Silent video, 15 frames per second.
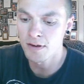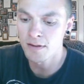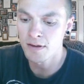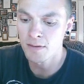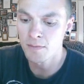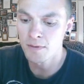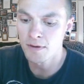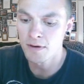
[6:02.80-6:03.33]
that
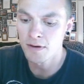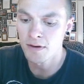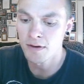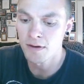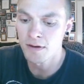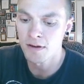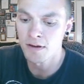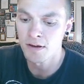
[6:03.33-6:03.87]
way
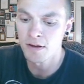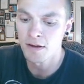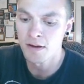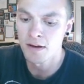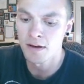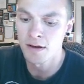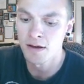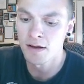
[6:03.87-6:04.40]

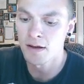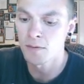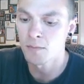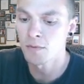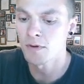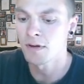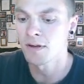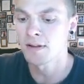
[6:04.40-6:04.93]
and one
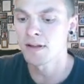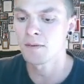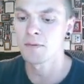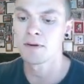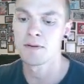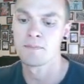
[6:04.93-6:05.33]
line that way.